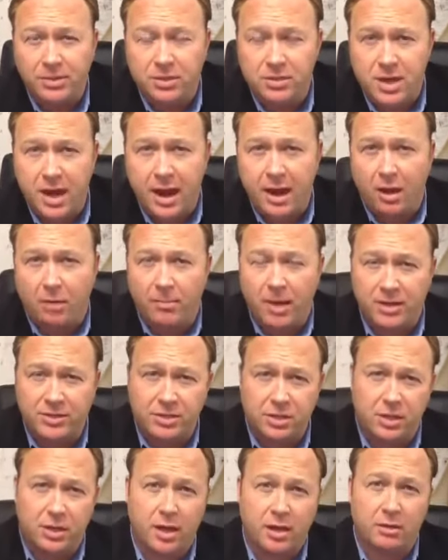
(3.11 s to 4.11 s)
Today on my
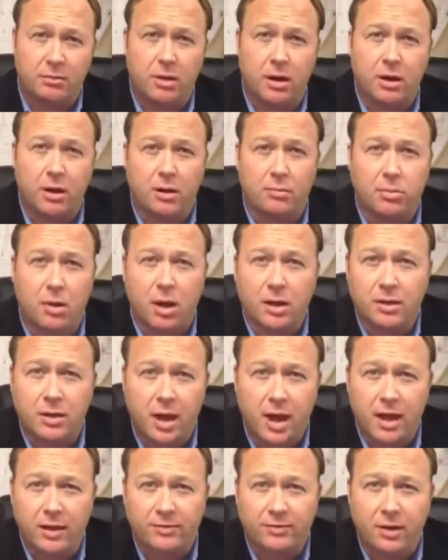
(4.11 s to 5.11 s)
syndicated radio
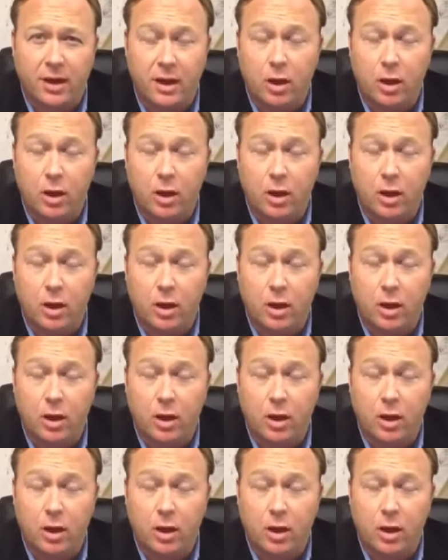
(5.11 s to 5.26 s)
broadcast,